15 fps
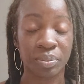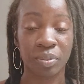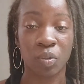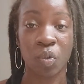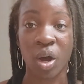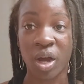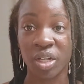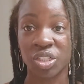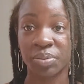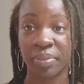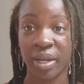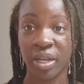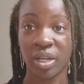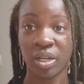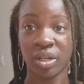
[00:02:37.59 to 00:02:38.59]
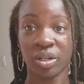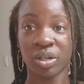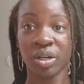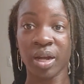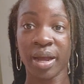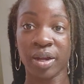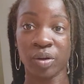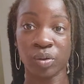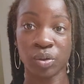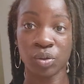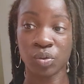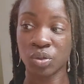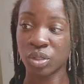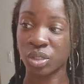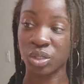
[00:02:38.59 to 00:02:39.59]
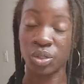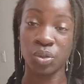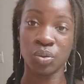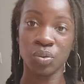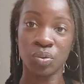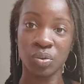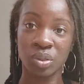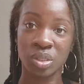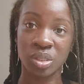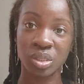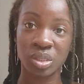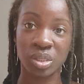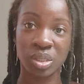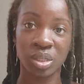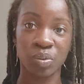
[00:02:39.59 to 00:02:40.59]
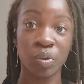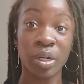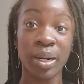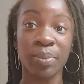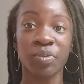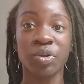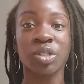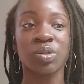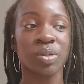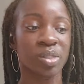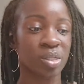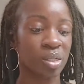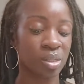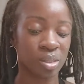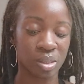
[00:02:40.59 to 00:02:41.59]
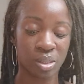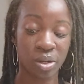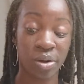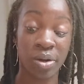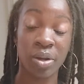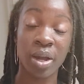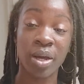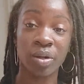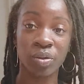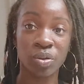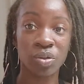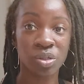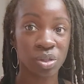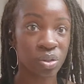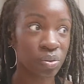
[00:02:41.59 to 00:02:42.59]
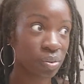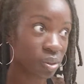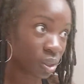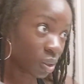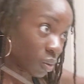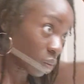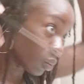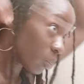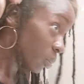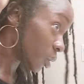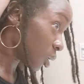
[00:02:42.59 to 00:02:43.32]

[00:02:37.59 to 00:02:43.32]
wash my hair, I don't usually use, when I'm retwisting, sorry, I don't usually use the comb.